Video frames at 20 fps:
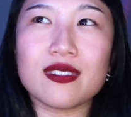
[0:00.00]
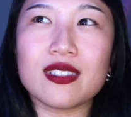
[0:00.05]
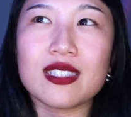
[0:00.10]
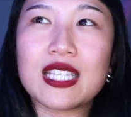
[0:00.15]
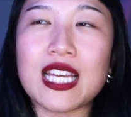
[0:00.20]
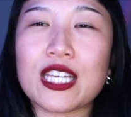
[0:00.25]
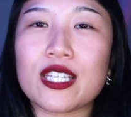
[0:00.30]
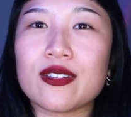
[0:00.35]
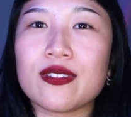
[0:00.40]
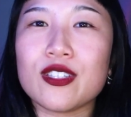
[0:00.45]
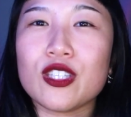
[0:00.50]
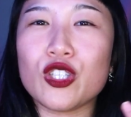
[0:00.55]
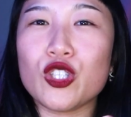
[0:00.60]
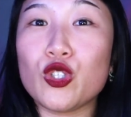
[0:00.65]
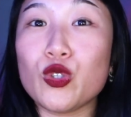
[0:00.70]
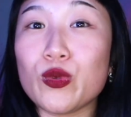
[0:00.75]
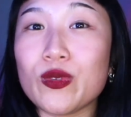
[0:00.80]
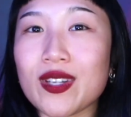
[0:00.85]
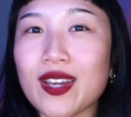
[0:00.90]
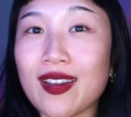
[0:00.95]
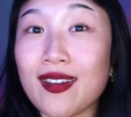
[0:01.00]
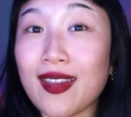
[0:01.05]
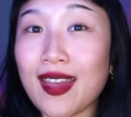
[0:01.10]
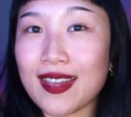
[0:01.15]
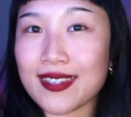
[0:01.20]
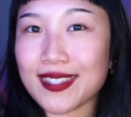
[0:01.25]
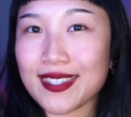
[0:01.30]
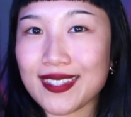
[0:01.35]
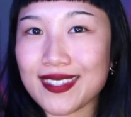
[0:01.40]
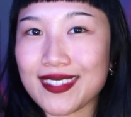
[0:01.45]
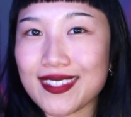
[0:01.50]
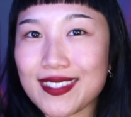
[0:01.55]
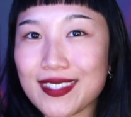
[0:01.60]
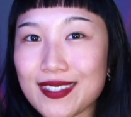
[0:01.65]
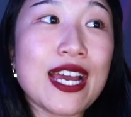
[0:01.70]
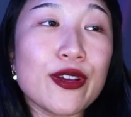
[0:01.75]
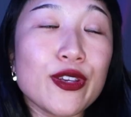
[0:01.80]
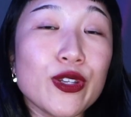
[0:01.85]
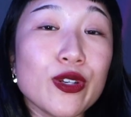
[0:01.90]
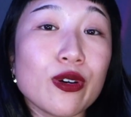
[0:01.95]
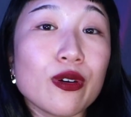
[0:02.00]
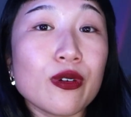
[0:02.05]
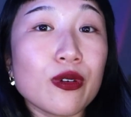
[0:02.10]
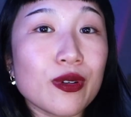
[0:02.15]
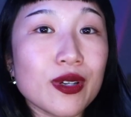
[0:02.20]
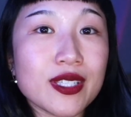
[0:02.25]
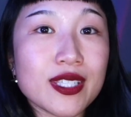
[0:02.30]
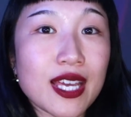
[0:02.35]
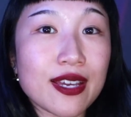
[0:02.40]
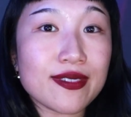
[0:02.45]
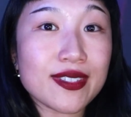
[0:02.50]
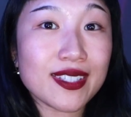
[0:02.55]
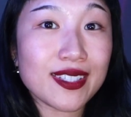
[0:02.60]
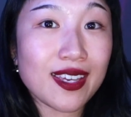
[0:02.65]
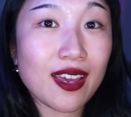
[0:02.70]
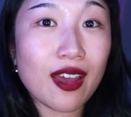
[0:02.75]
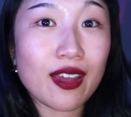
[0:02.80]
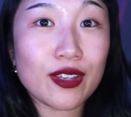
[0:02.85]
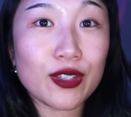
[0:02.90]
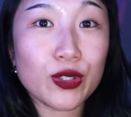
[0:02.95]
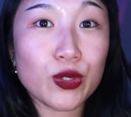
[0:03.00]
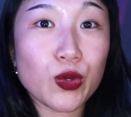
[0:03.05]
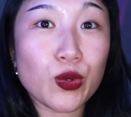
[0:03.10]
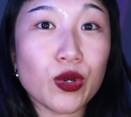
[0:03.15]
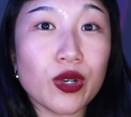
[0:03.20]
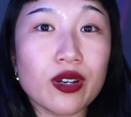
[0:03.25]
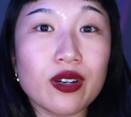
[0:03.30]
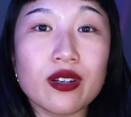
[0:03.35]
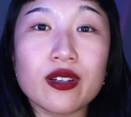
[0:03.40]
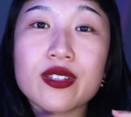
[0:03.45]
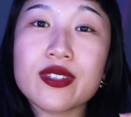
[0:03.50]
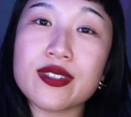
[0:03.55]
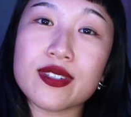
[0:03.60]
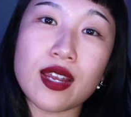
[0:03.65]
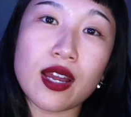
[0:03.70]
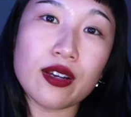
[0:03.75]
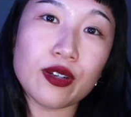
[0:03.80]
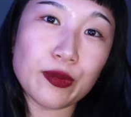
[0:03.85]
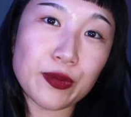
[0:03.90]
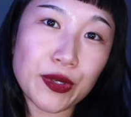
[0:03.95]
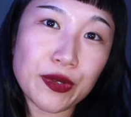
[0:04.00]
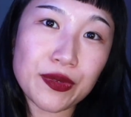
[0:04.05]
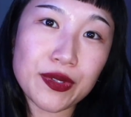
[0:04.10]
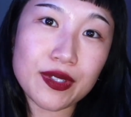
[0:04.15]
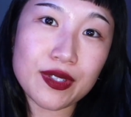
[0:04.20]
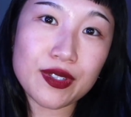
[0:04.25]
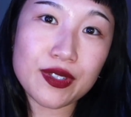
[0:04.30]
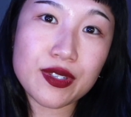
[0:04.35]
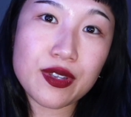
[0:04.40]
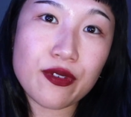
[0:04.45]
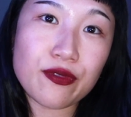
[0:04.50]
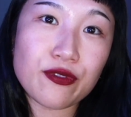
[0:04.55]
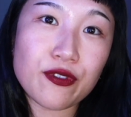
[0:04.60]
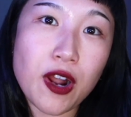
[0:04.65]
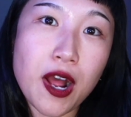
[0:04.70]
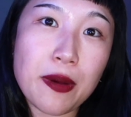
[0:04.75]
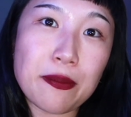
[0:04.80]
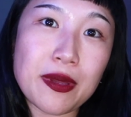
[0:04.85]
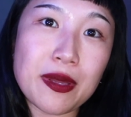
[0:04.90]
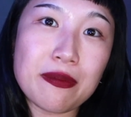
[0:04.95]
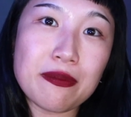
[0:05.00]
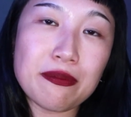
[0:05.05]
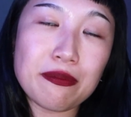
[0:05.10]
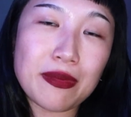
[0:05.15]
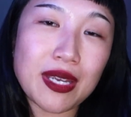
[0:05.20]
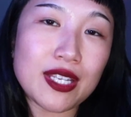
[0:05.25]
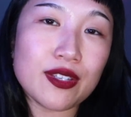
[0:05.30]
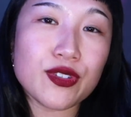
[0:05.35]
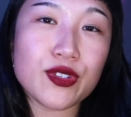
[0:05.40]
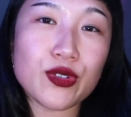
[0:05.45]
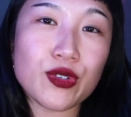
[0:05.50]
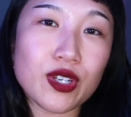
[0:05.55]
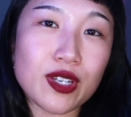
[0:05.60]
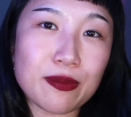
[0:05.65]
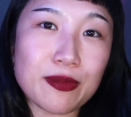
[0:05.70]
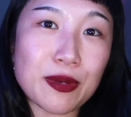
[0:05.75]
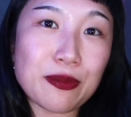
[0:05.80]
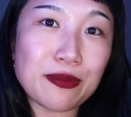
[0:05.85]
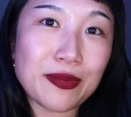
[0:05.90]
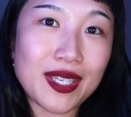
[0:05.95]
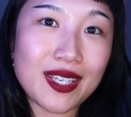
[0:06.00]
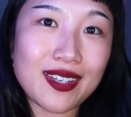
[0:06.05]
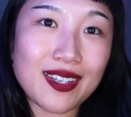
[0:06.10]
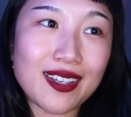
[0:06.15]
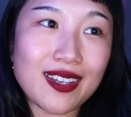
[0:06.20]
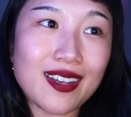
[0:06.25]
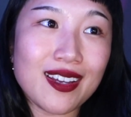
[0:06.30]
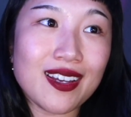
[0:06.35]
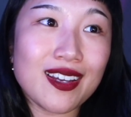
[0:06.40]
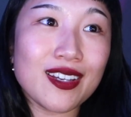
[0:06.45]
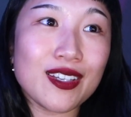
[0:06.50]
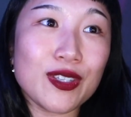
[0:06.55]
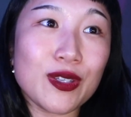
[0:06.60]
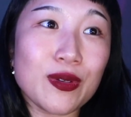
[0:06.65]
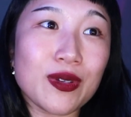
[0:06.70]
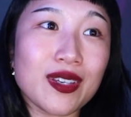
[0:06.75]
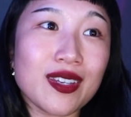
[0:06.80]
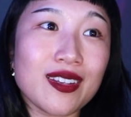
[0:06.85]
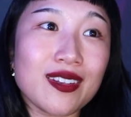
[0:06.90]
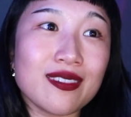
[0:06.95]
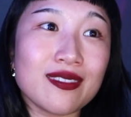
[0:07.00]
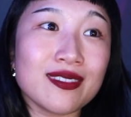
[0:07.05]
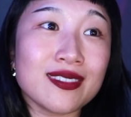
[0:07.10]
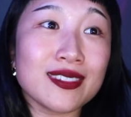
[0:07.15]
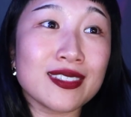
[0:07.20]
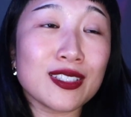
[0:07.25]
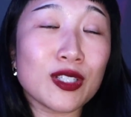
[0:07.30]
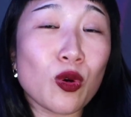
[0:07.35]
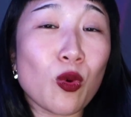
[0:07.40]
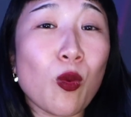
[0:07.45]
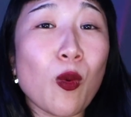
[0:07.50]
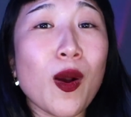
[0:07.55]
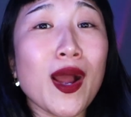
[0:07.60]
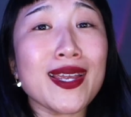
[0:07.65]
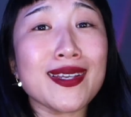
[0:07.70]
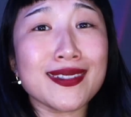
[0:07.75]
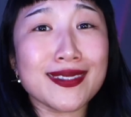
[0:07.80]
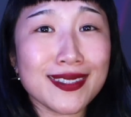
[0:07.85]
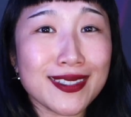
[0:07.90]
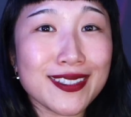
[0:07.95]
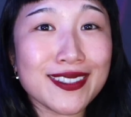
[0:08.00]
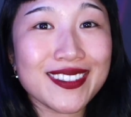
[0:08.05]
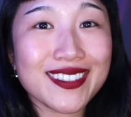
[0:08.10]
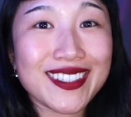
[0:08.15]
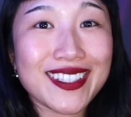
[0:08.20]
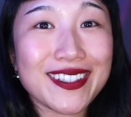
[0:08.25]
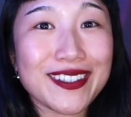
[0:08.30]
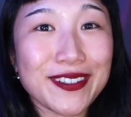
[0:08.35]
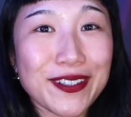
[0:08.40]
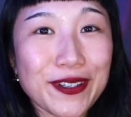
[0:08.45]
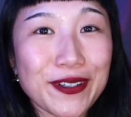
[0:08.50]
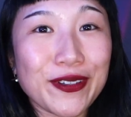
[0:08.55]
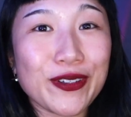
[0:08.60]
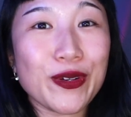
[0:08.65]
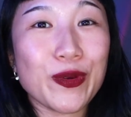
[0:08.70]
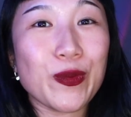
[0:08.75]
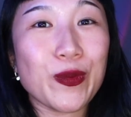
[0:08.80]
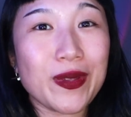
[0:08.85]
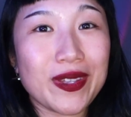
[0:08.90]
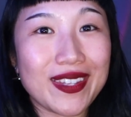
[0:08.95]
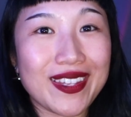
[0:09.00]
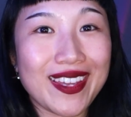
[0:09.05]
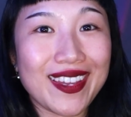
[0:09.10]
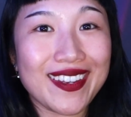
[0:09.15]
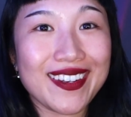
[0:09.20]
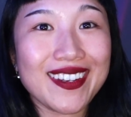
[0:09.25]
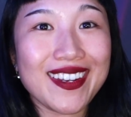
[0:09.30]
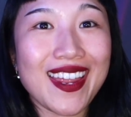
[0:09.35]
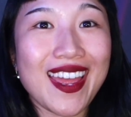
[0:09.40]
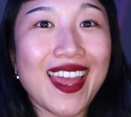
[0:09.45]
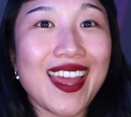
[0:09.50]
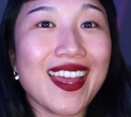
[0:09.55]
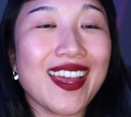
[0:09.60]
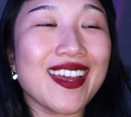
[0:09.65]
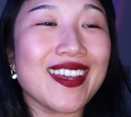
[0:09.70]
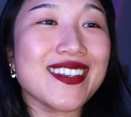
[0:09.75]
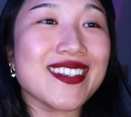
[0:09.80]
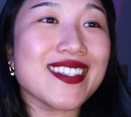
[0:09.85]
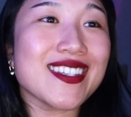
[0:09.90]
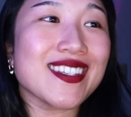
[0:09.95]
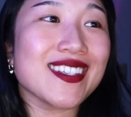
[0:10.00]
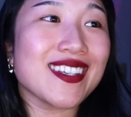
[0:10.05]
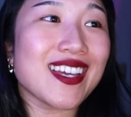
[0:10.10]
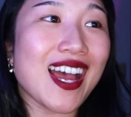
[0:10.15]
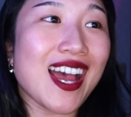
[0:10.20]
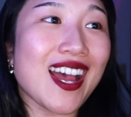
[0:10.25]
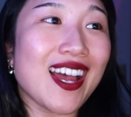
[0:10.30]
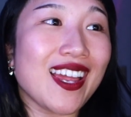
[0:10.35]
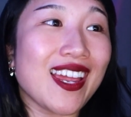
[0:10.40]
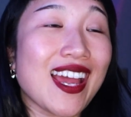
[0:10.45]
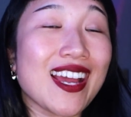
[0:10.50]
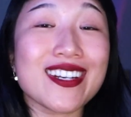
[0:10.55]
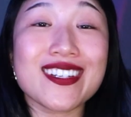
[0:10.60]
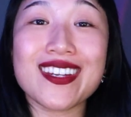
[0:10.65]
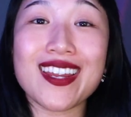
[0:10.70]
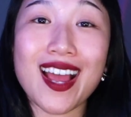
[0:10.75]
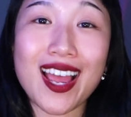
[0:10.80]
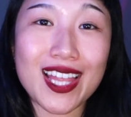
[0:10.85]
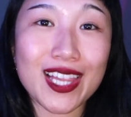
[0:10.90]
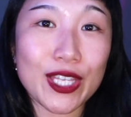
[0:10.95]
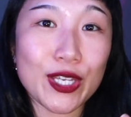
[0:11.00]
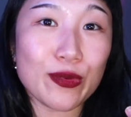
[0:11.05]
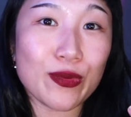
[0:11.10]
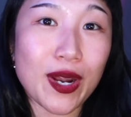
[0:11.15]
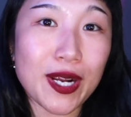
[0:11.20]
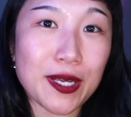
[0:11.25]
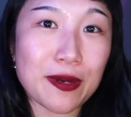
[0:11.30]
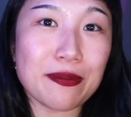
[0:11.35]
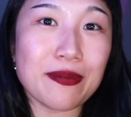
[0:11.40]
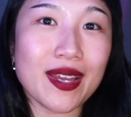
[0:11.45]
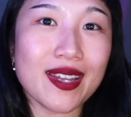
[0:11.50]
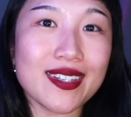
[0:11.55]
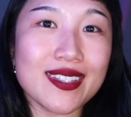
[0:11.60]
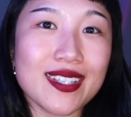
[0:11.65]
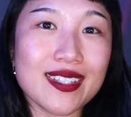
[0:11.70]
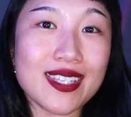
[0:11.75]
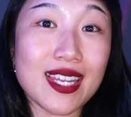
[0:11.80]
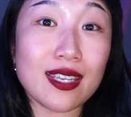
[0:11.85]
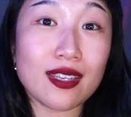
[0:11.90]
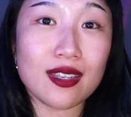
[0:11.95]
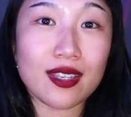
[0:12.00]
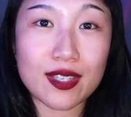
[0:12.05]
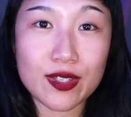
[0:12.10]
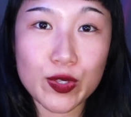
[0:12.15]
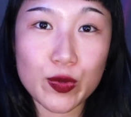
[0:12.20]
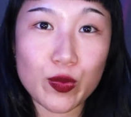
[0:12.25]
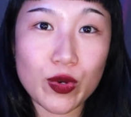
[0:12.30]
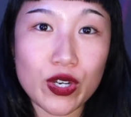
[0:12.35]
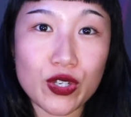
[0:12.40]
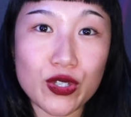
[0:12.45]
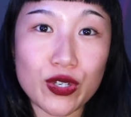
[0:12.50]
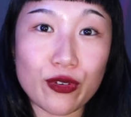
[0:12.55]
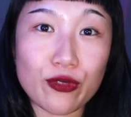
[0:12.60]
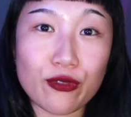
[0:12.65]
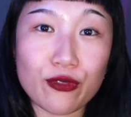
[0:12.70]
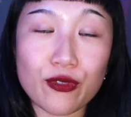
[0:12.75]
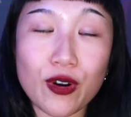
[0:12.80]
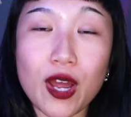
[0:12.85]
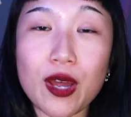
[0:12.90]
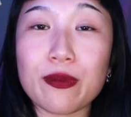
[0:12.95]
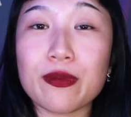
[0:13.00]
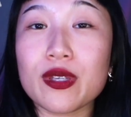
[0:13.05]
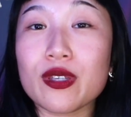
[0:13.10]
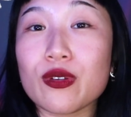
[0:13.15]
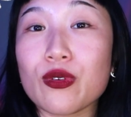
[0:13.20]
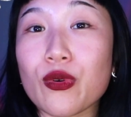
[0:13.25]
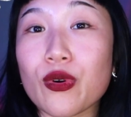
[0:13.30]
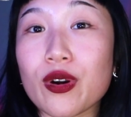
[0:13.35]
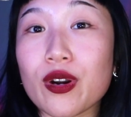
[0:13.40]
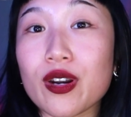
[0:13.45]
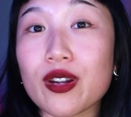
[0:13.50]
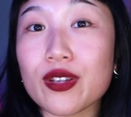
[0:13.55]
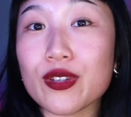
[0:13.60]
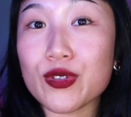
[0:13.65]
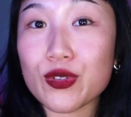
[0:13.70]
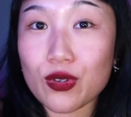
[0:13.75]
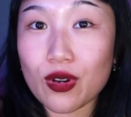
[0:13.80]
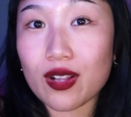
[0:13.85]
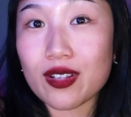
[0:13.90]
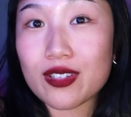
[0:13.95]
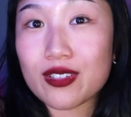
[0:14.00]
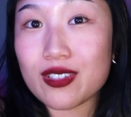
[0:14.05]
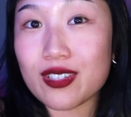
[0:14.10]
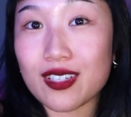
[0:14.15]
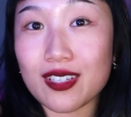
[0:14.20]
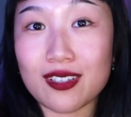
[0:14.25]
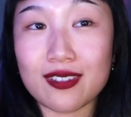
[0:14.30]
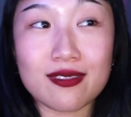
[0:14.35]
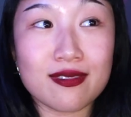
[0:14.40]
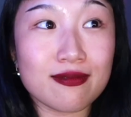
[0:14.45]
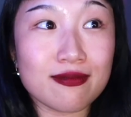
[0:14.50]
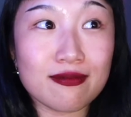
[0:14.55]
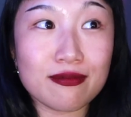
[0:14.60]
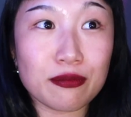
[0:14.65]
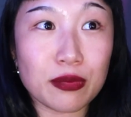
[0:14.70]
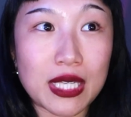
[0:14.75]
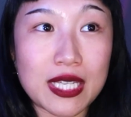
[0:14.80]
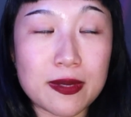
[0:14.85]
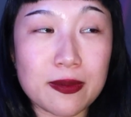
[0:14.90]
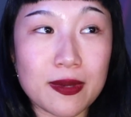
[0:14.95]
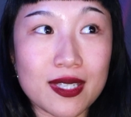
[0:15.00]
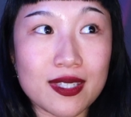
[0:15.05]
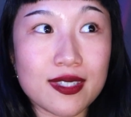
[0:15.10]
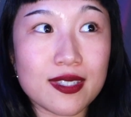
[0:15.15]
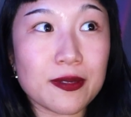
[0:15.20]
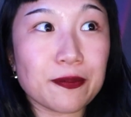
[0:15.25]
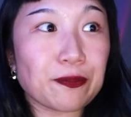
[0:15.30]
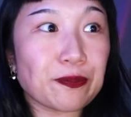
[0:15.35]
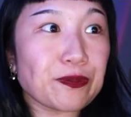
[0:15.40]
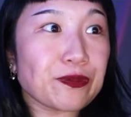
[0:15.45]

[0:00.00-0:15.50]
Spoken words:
like Yuna essence. Now, you don't always have to get your style muses from mainstream media. You can quite literally look within, and I actually highly recommend it, taking inspiration from your astrology placements.